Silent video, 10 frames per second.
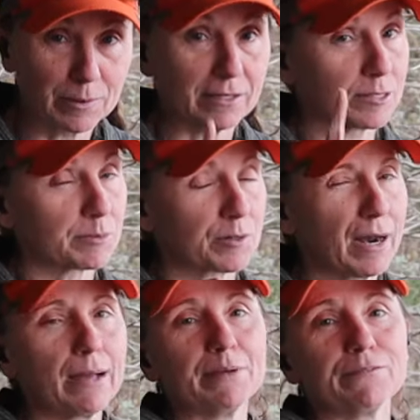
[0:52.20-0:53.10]
well.
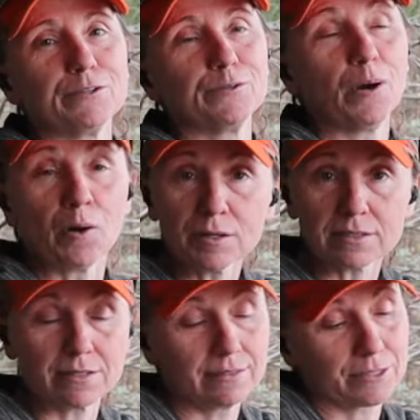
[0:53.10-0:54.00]
Subscribe if you
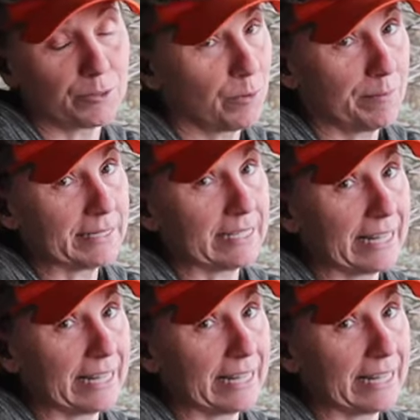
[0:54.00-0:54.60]
aren't, so you won't miss